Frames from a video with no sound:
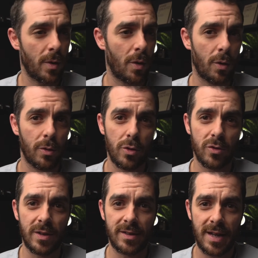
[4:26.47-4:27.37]
or
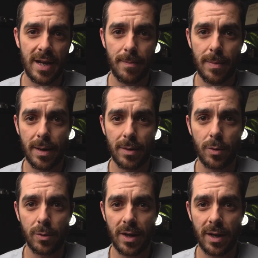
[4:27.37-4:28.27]
using the 10-bit
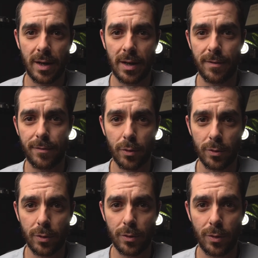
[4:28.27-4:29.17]
codec and the
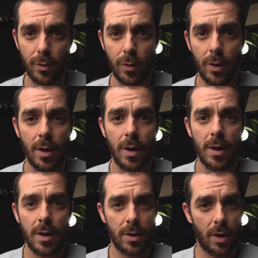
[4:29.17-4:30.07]
422
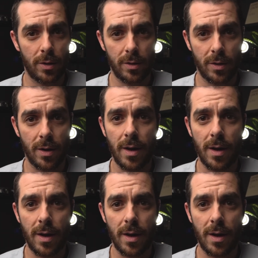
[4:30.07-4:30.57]
colour,